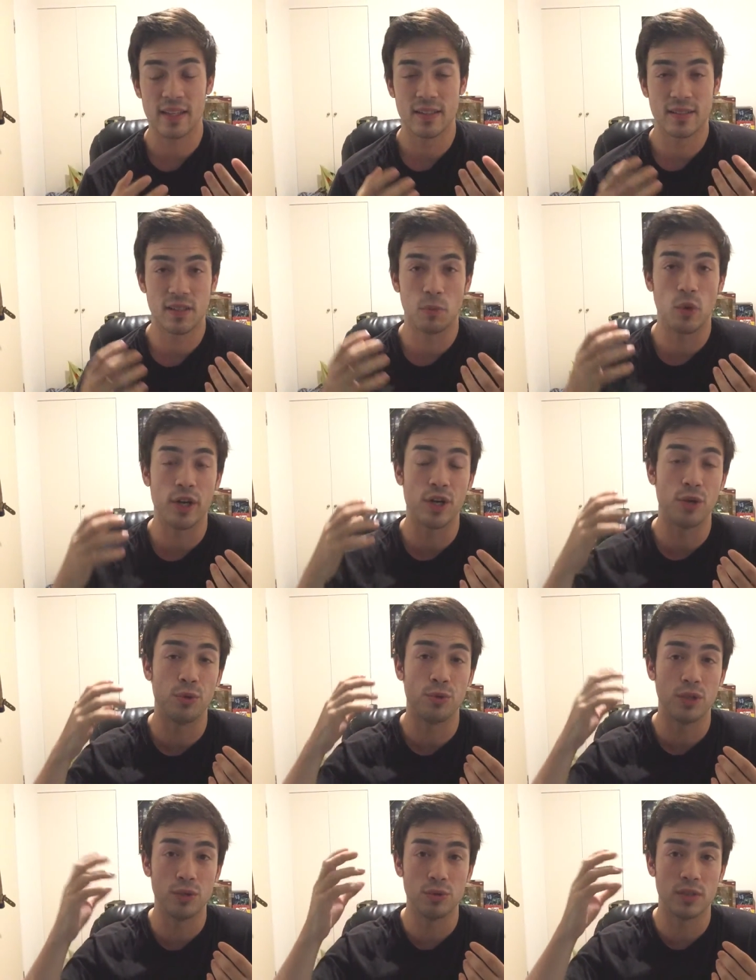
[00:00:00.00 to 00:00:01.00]
someone
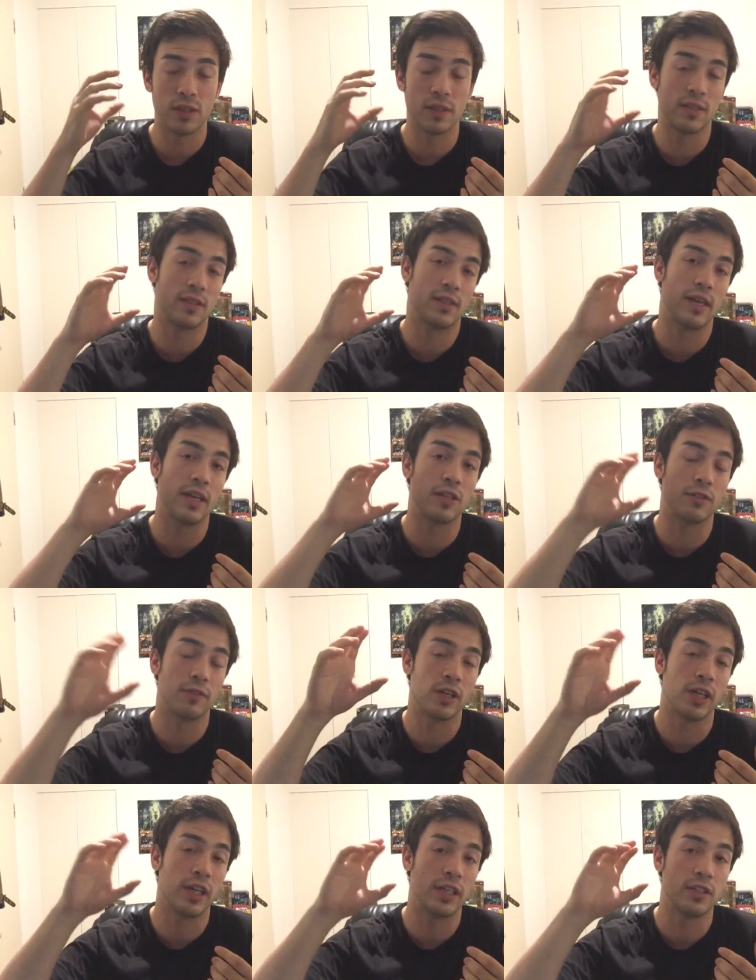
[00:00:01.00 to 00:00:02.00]
who uses
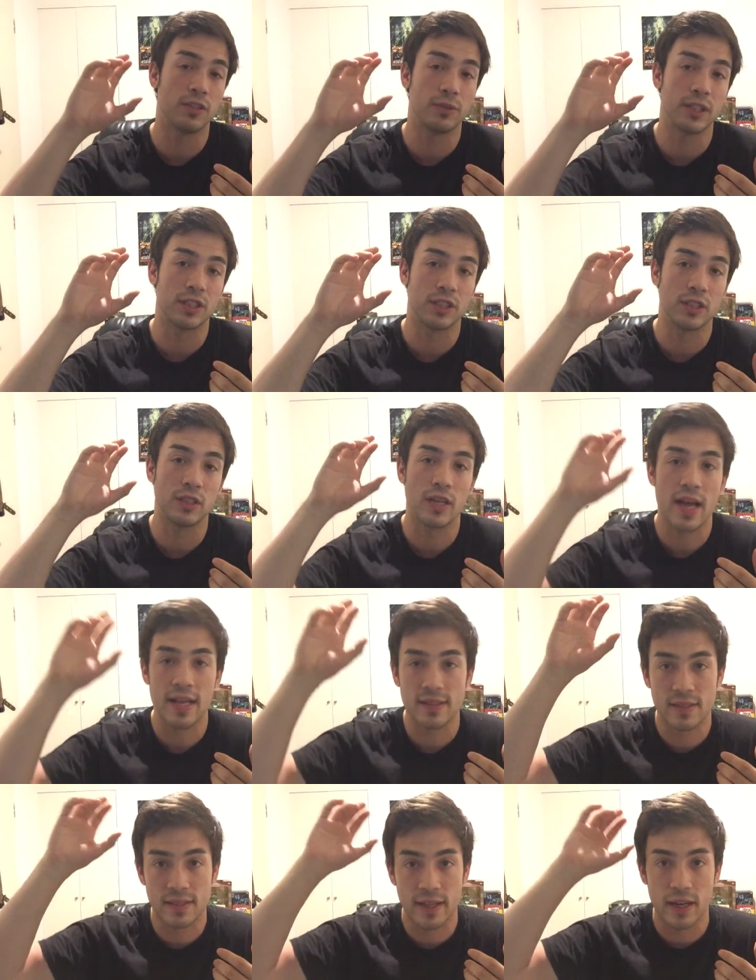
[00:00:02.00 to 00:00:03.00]
introverted intuition
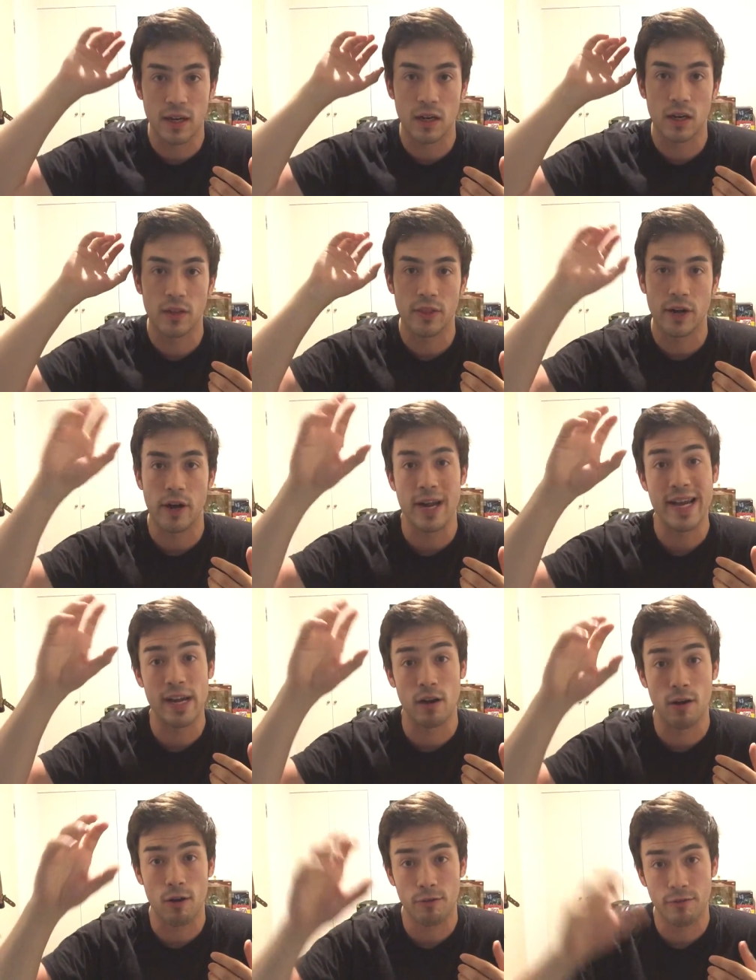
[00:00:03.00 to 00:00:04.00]
as their, their
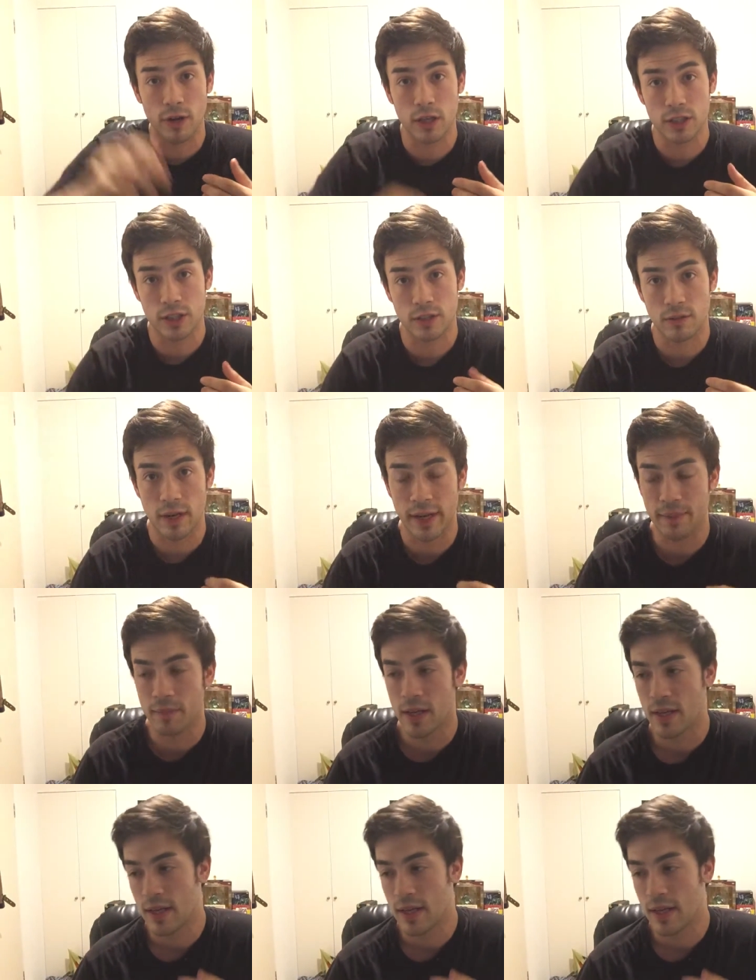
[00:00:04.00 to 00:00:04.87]
hero function, right?